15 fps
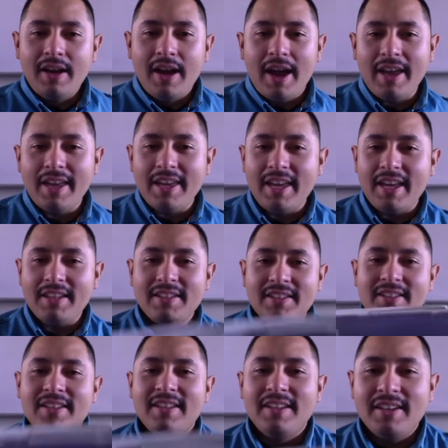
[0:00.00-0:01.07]
Hi kids,
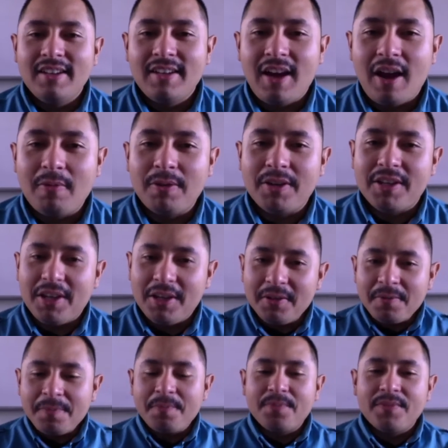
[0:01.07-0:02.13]
how are
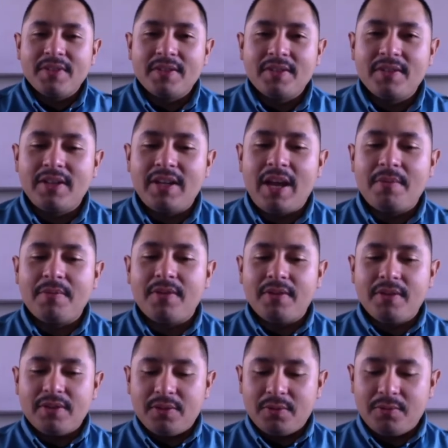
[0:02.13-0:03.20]
you? Today I'm
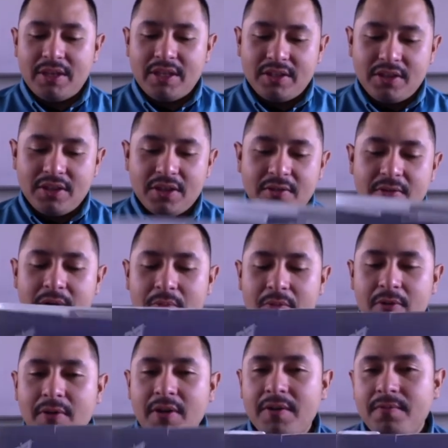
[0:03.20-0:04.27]
going to read to you a
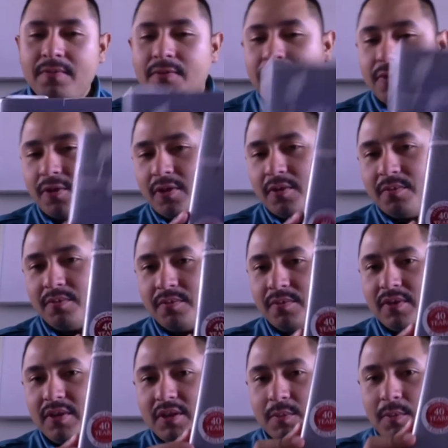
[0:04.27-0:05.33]
poem from
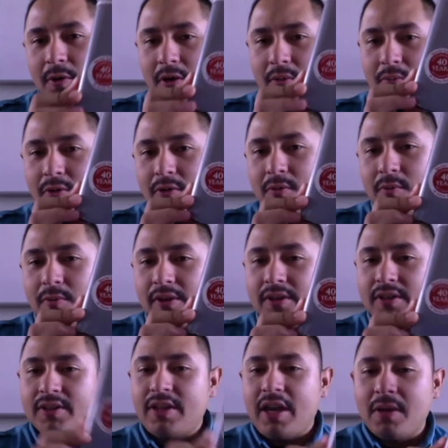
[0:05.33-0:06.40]
this poem book, Where
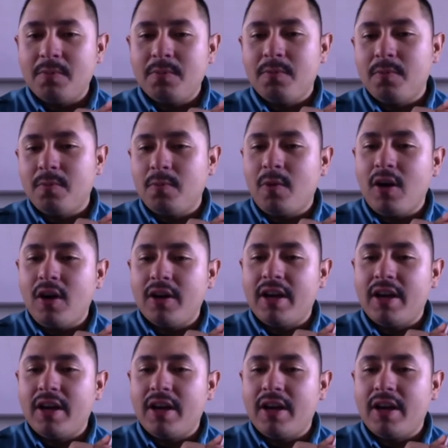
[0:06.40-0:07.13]
the Sidewalk